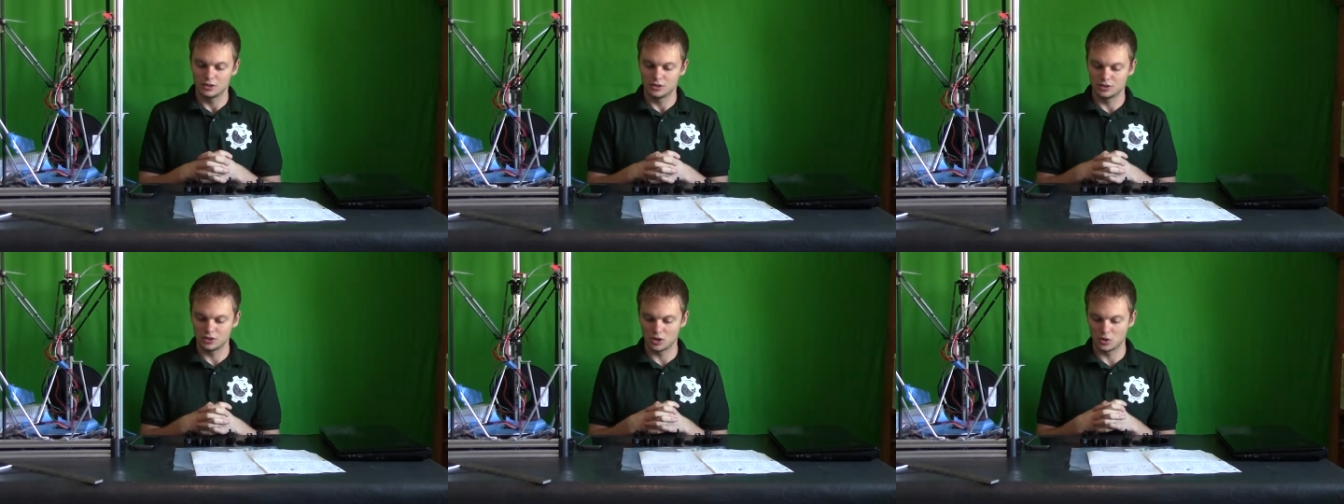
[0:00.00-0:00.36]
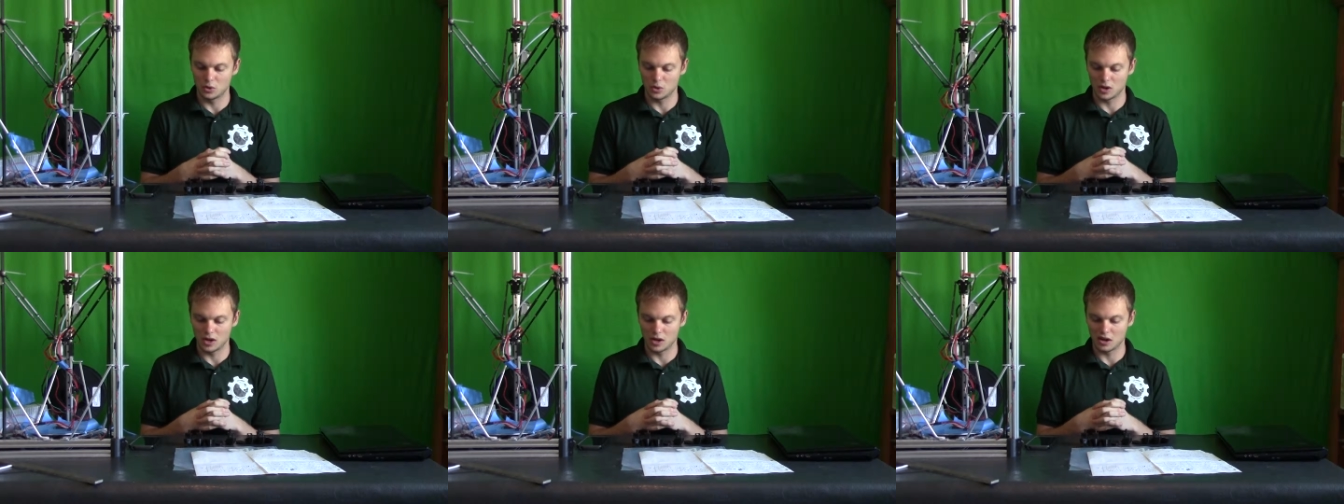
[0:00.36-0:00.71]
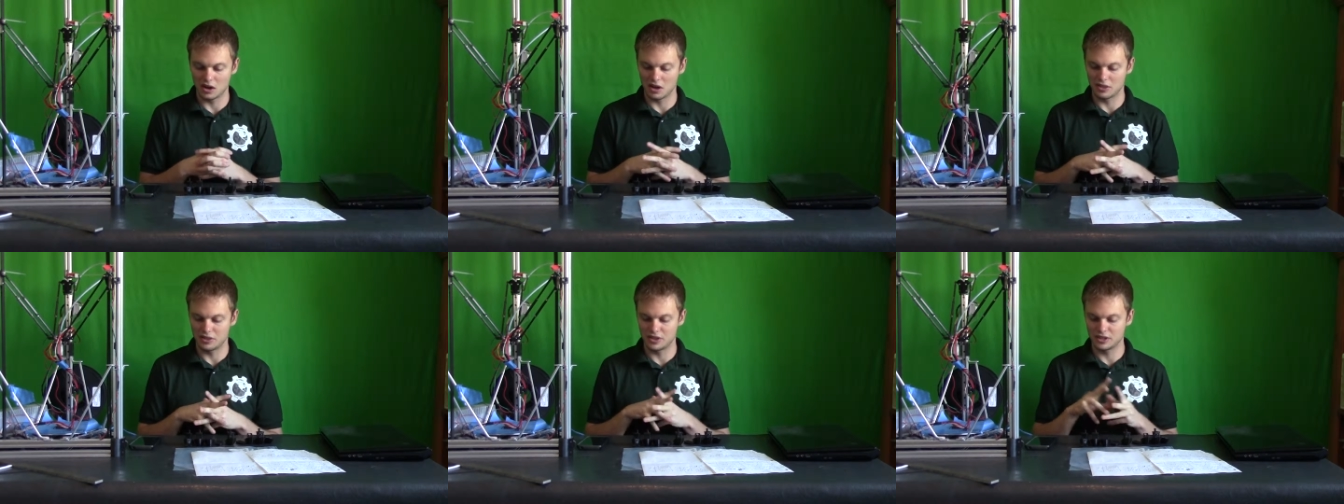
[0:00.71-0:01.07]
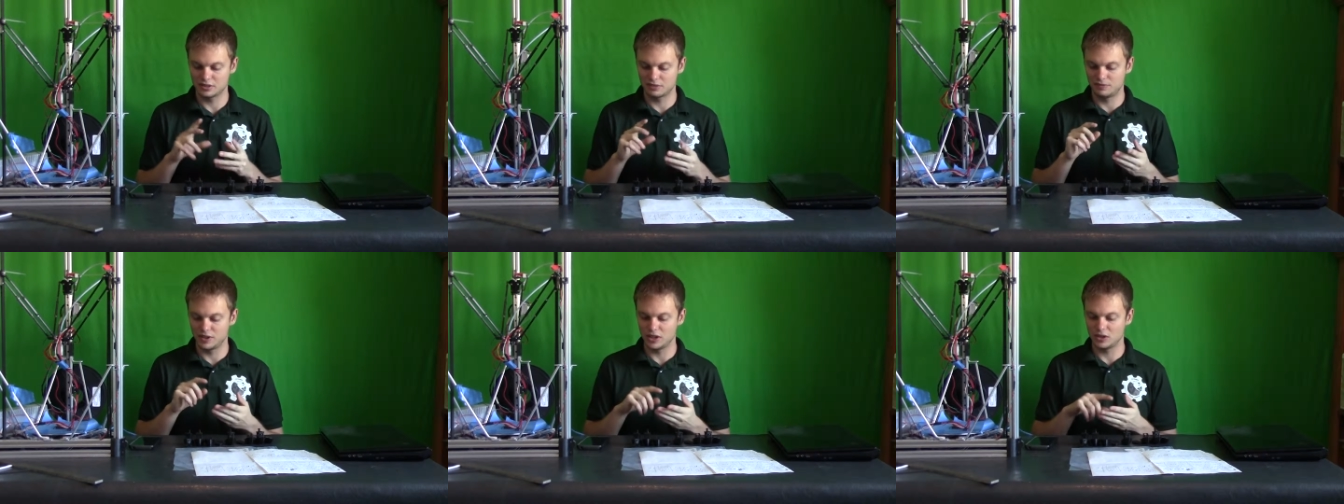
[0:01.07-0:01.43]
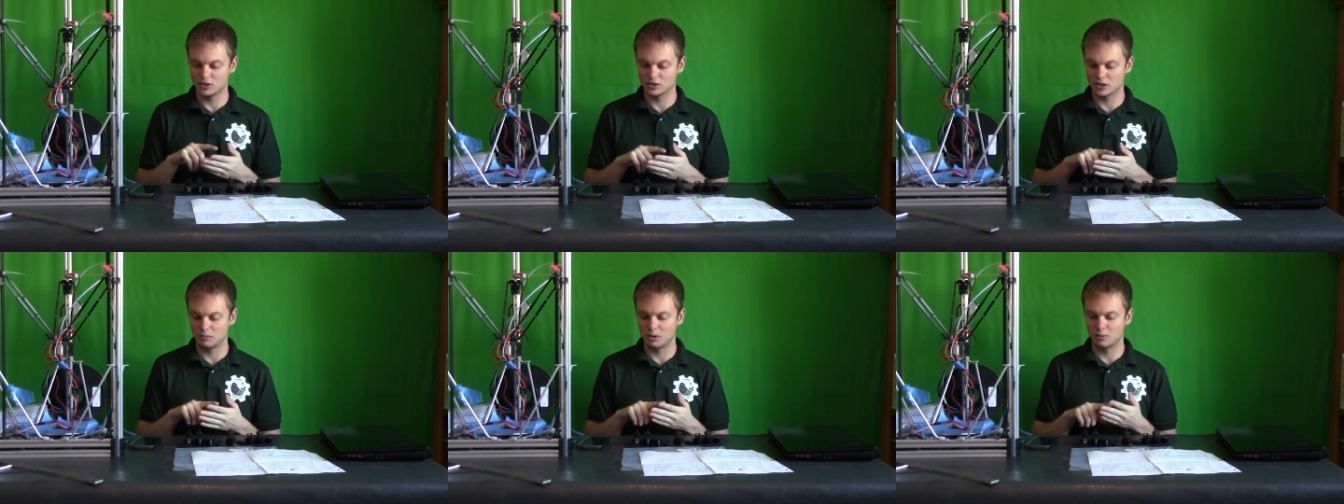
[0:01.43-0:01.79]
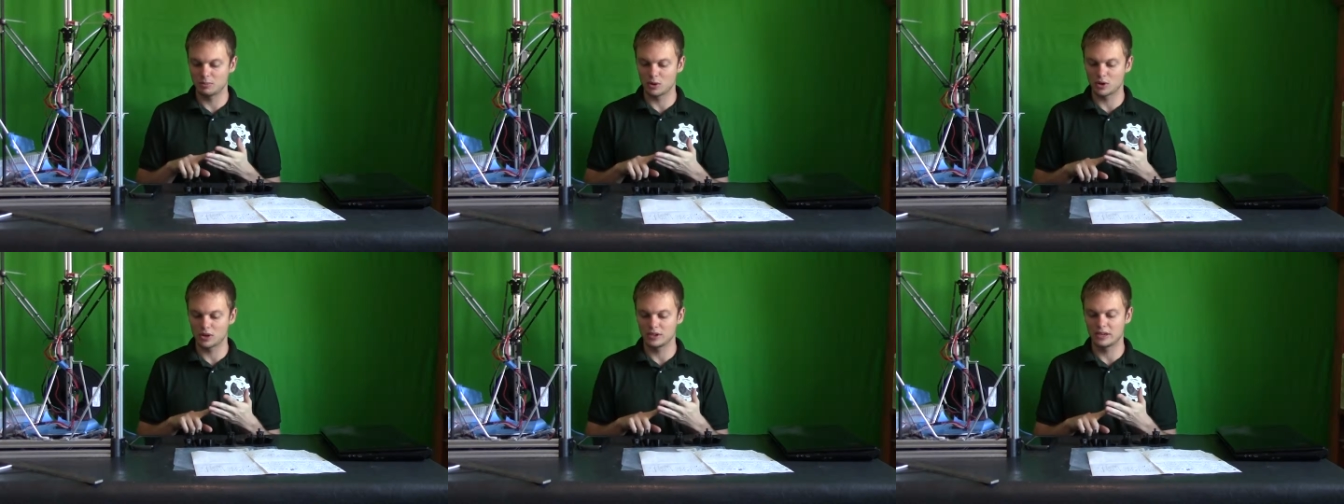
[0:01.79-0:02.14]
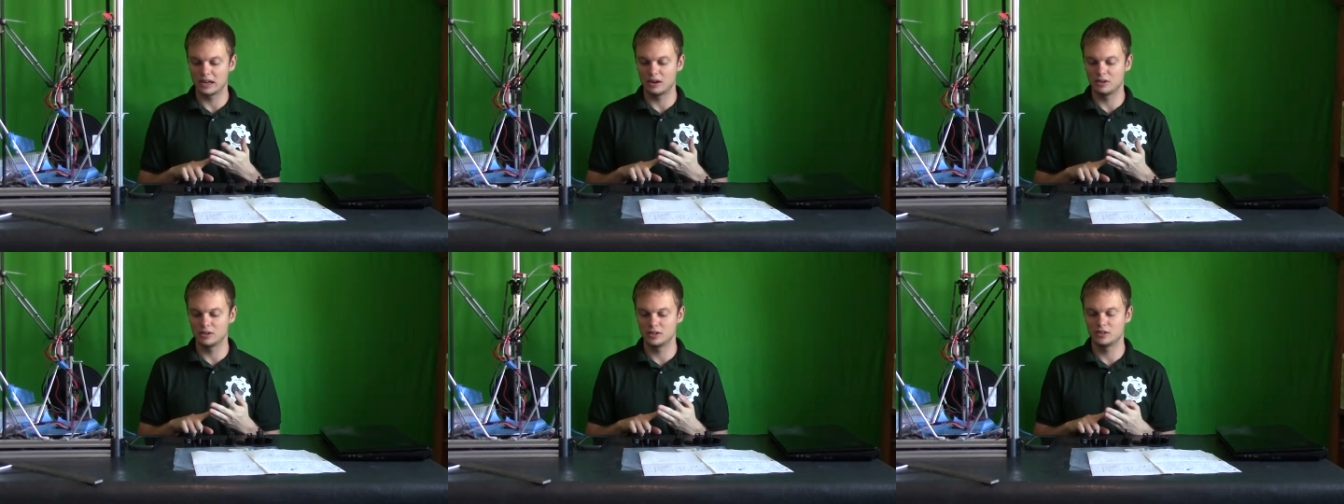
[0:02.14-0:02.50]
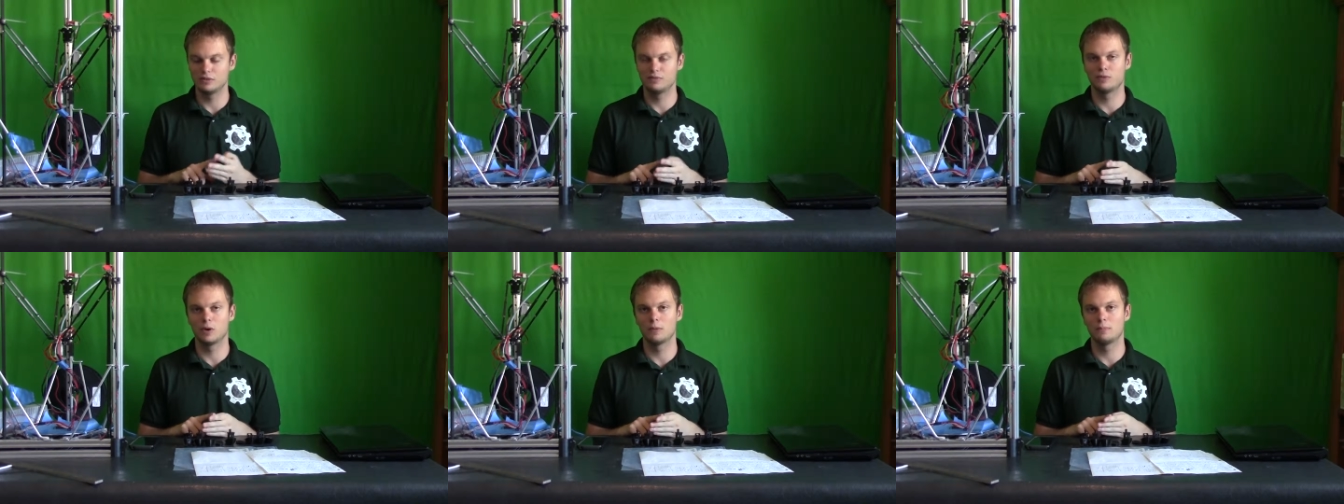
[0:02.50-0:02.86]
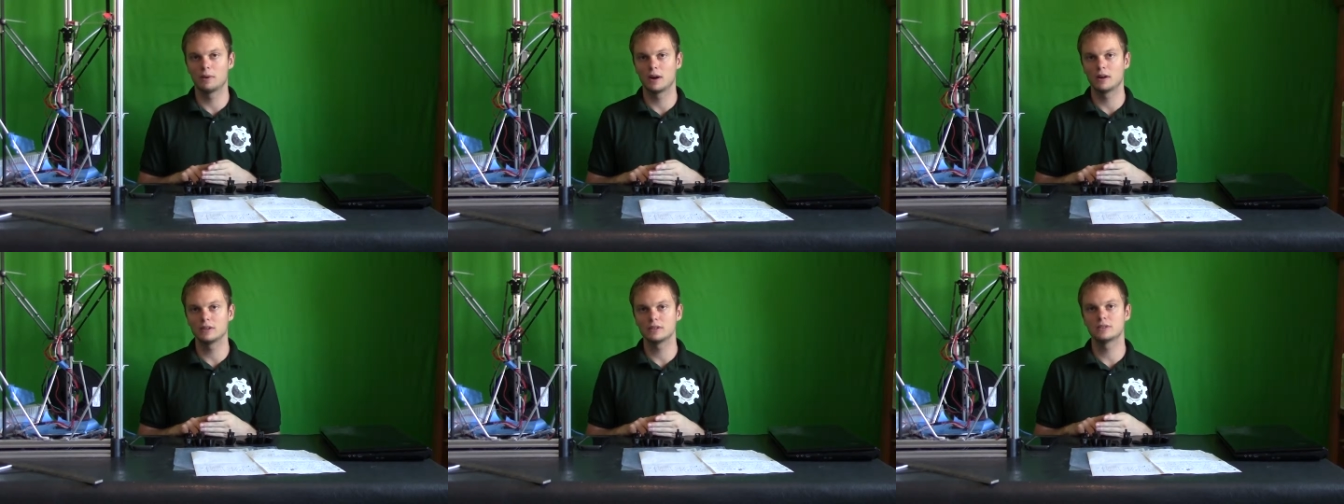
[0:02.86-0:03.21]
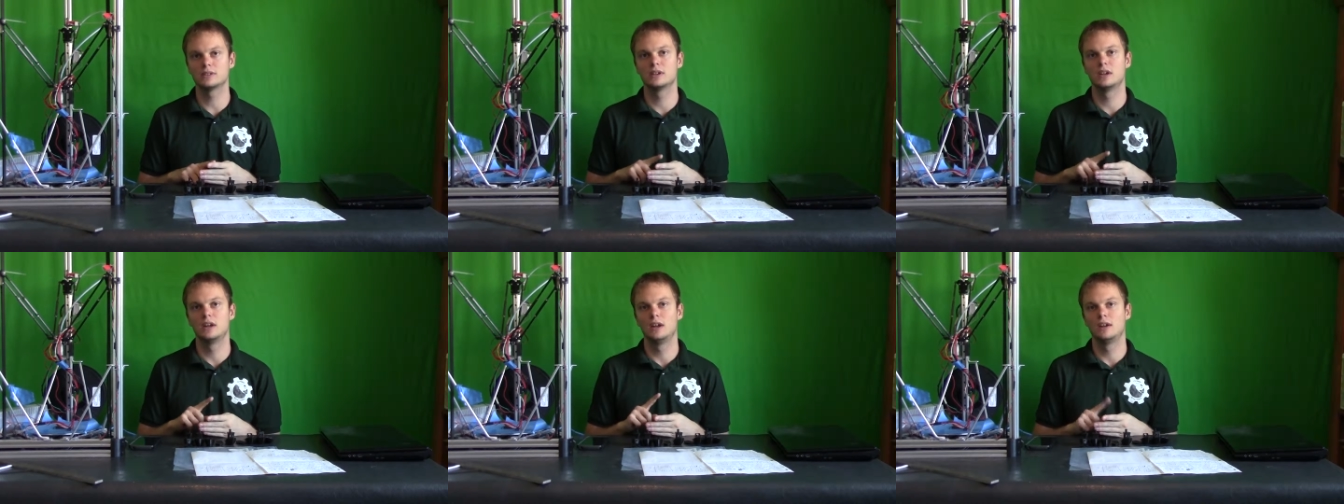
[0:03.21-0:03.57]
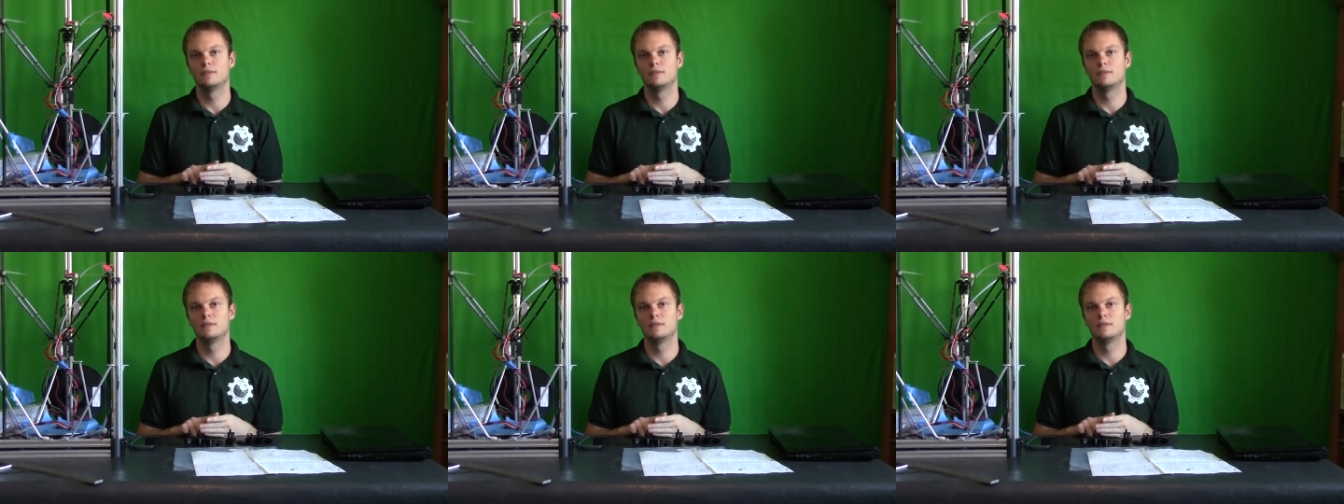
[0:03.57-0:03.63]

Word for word: So uh, this video is going to be broken down into four parts.